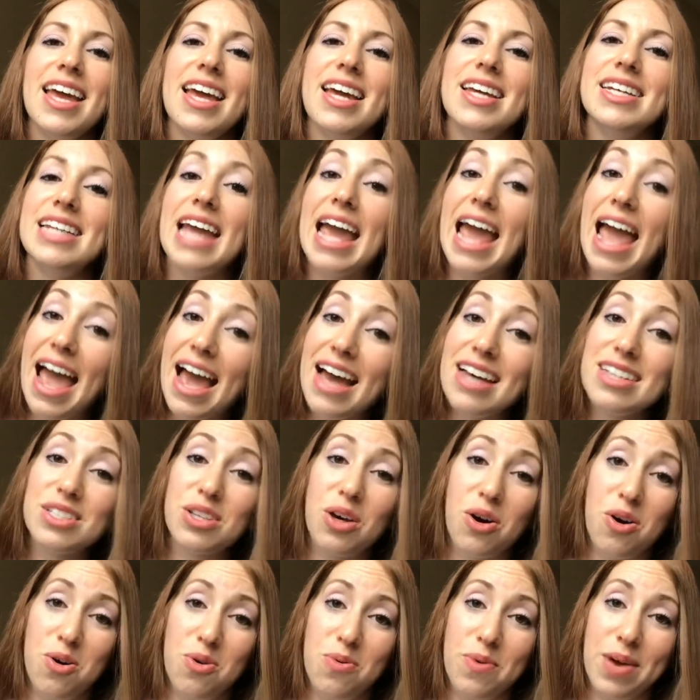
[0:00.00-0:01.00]
And as
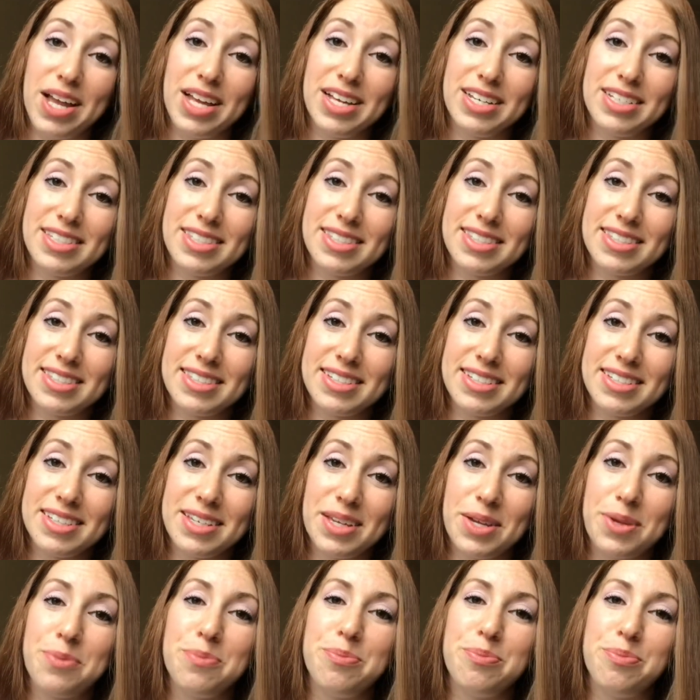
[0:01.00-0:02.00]
always,
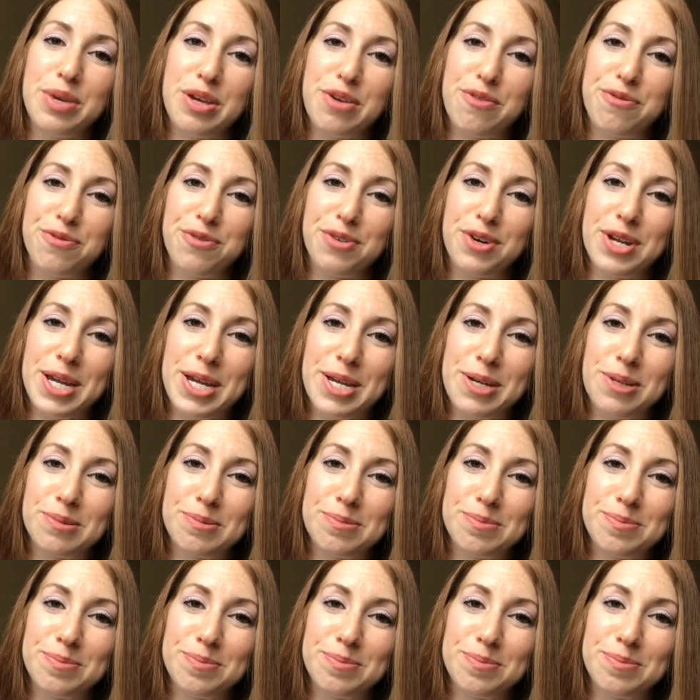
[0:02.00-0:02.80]
be free.